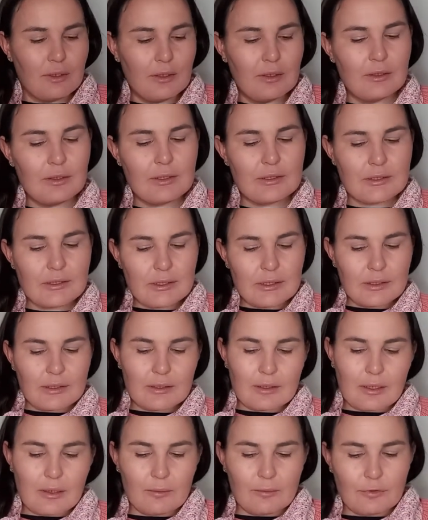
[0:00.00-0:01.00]
This didn't
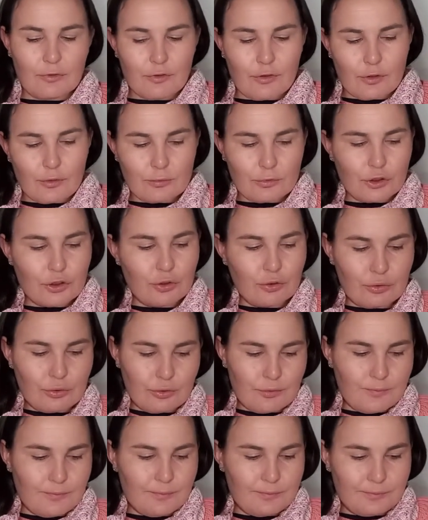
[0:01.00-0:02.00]
come from June.
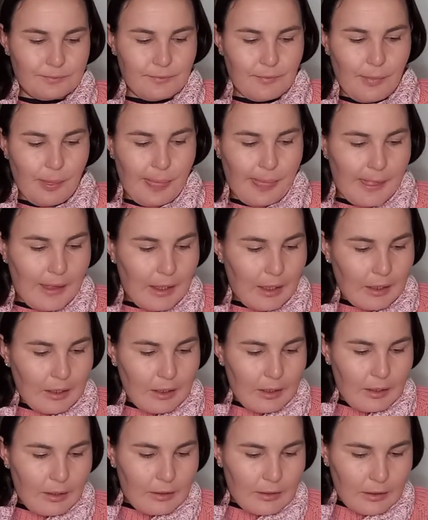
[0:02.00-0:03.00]

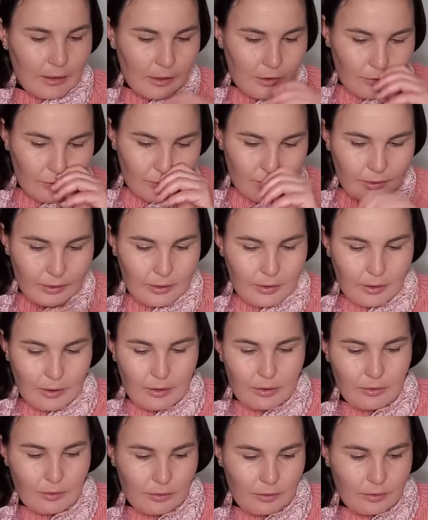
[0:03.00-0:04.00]
If we
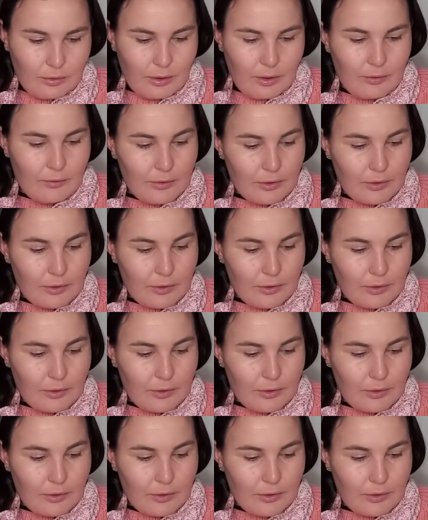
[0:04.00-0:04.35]
go over